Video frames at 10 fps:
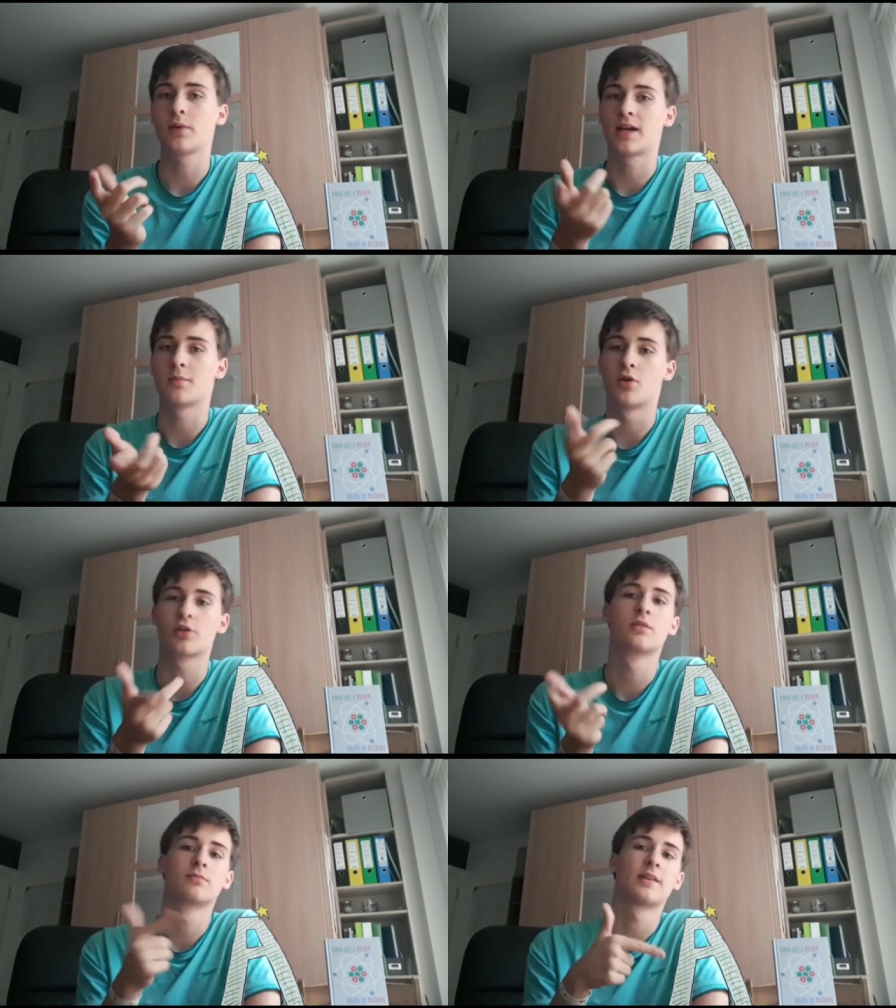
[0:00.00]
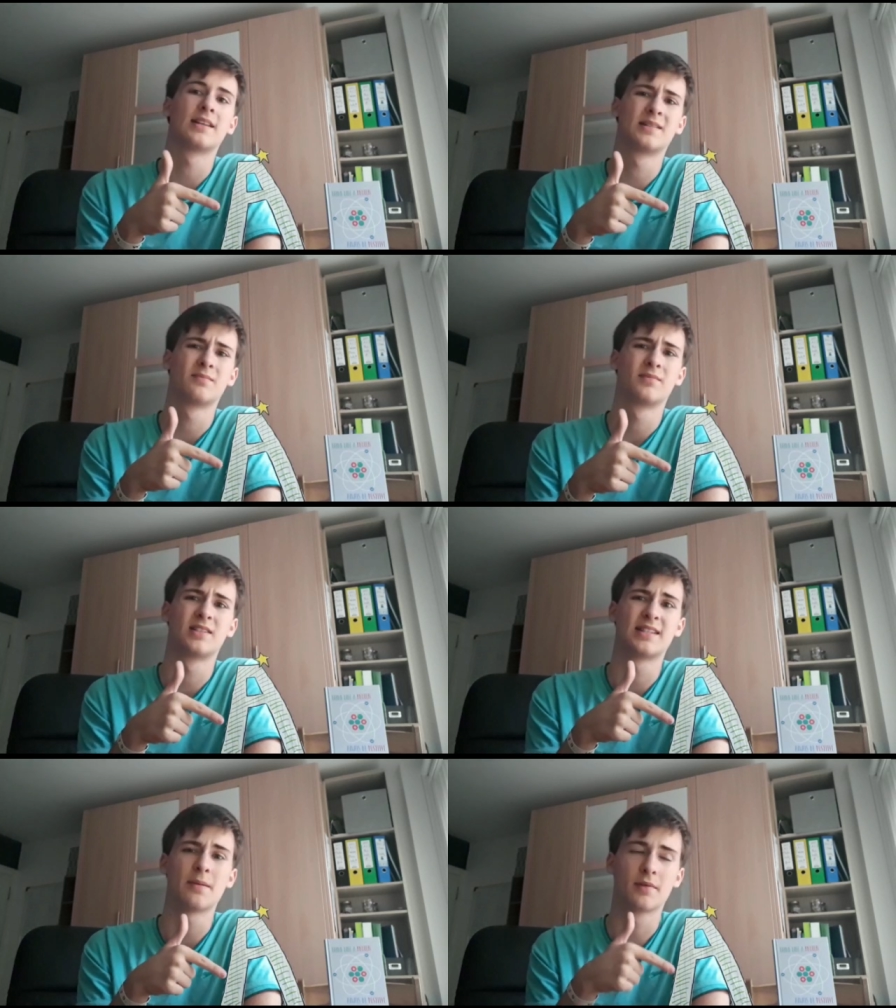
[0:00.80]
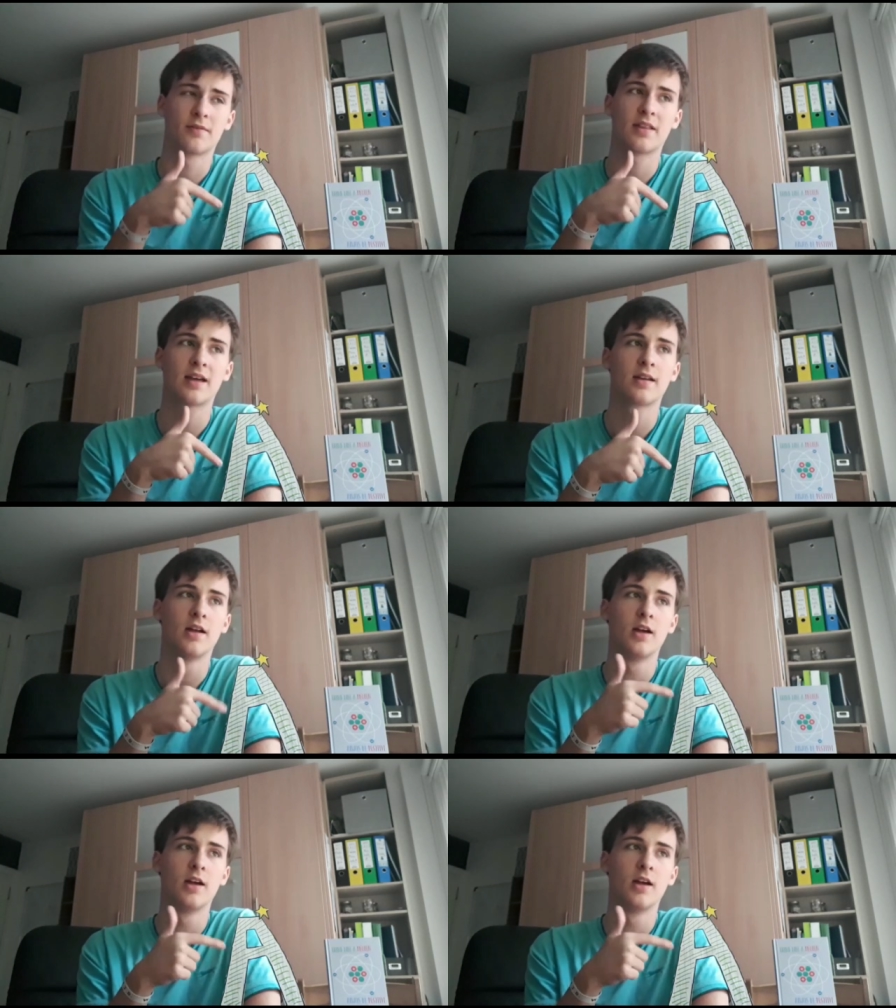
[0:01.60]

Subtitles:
We had a mock in December for that.